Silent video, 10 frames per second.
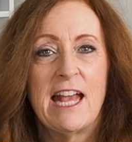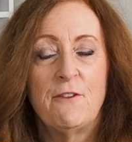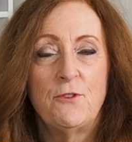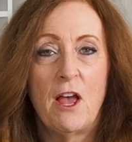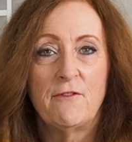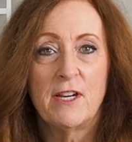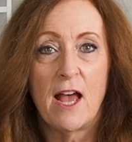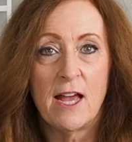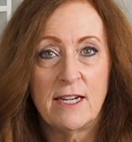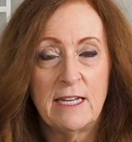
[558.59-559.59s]
If you have an
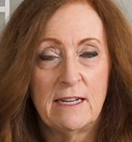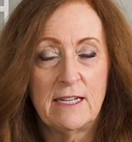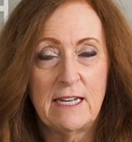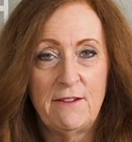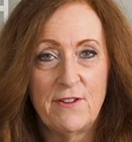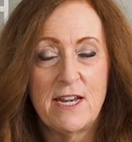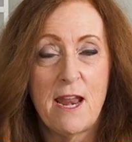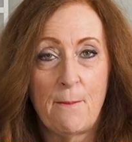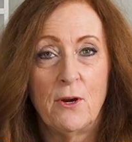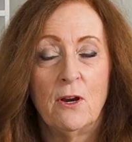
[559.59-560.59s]
uneven
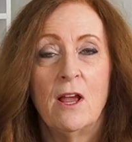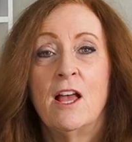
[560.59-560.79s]
number,